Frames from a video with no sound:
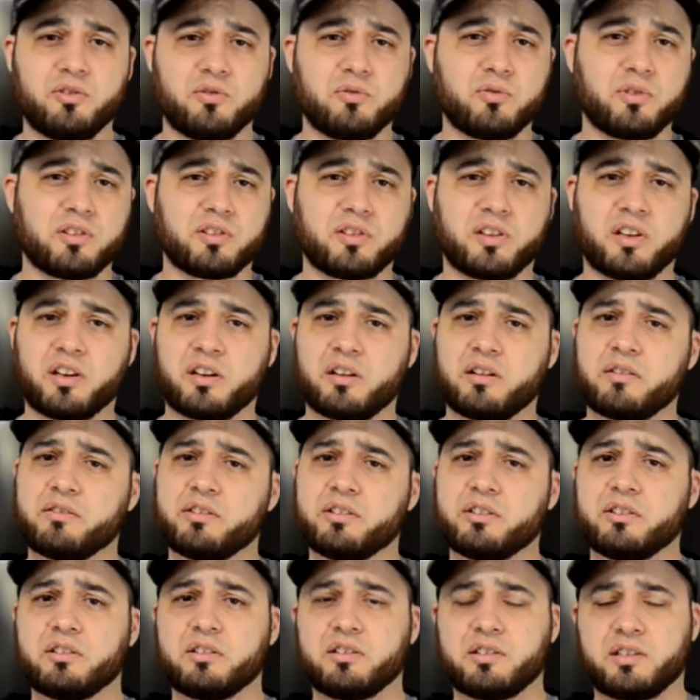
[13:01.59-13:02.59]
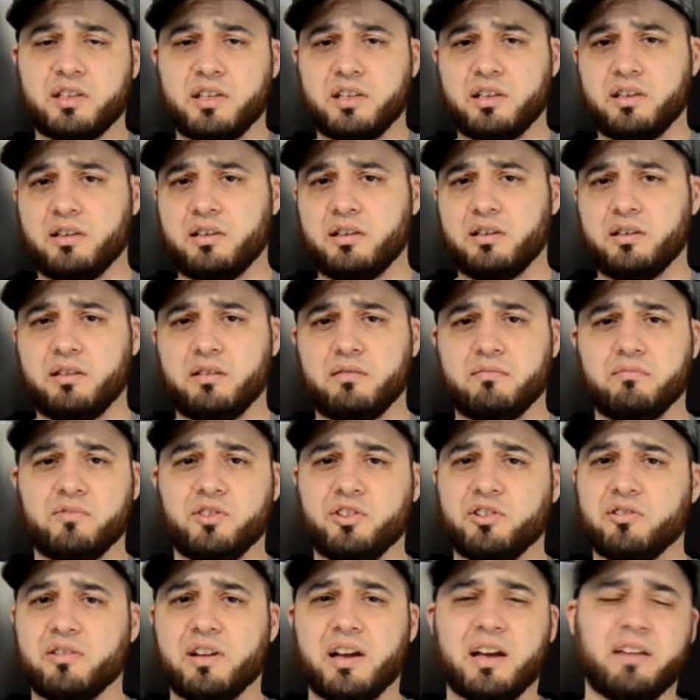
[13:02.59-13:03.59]
US carriers and,
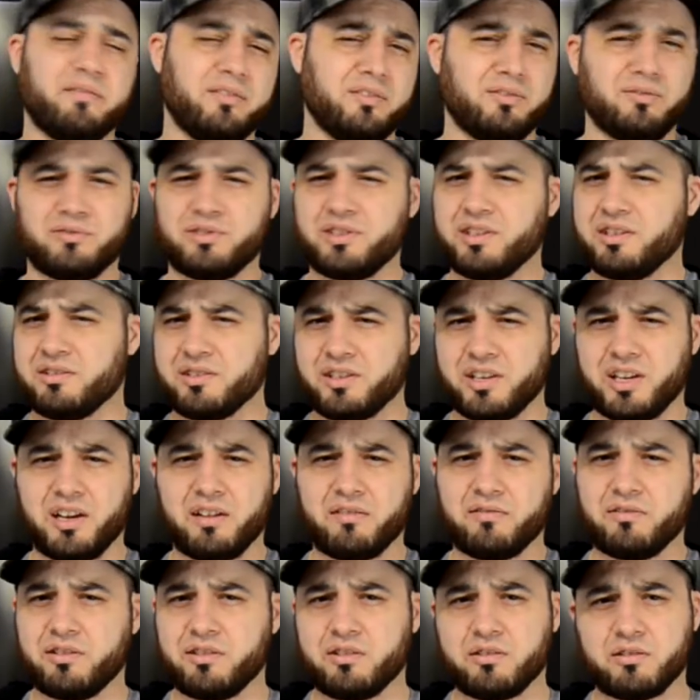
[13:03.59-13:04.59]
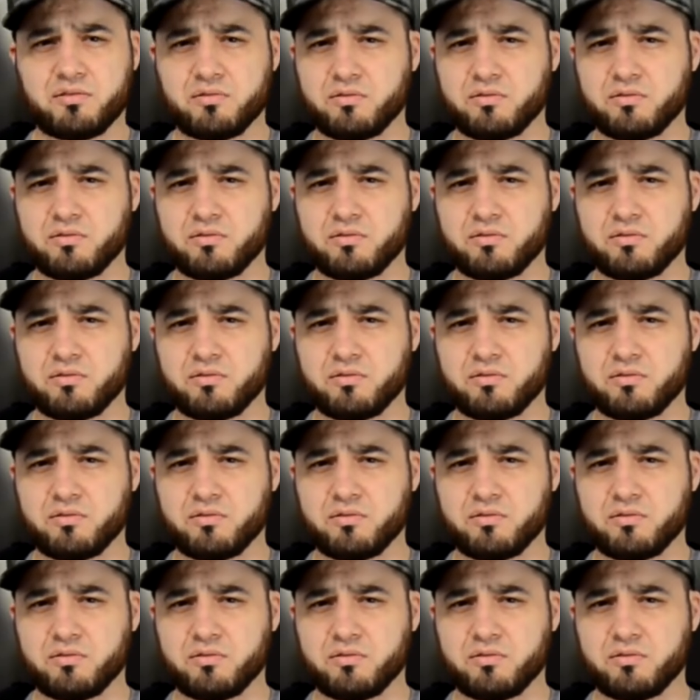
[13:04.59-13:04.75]
you know, having to change carriers